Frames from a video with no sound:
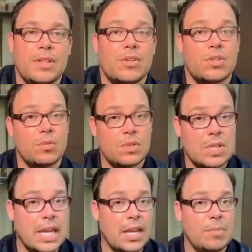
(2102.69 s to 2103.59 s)
So sign
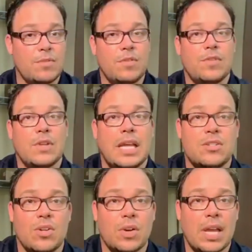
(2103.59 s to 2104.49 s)
up if you feel led to.
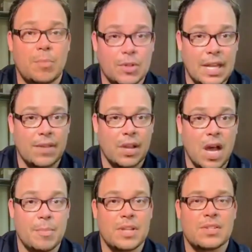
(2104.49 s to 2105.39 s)
Okay, I'll put that in the
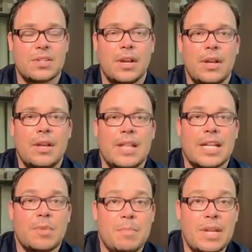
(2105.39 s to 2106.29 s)
comments. That's my
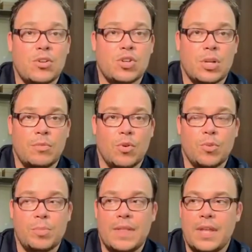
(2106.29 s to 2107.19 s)
mentorship group.
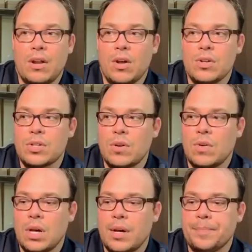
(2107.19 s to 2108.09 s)
And then also,
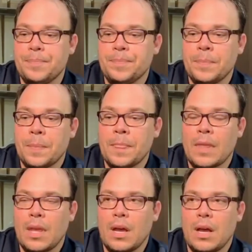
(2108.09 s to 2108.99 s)
um,
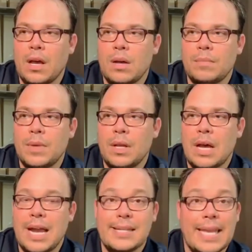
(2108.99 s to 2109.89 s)
uh, I
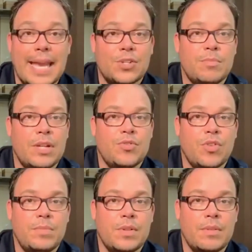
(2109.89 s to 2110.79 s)
had to cancel my trip
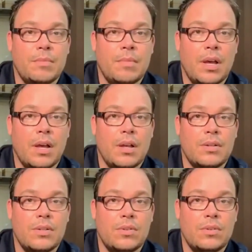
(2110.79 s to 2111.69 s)
to uh,
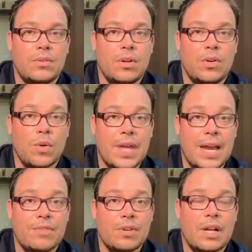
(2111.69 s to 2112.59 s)
to North
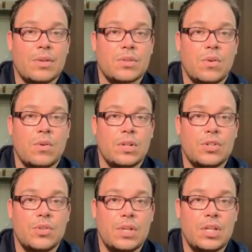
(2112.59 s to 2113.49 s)
Africa. I was going to
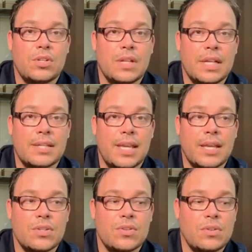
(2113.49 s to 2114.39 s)
Tunisia. That's
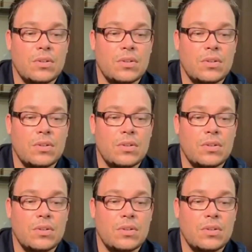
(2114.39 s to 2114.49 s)
canceled.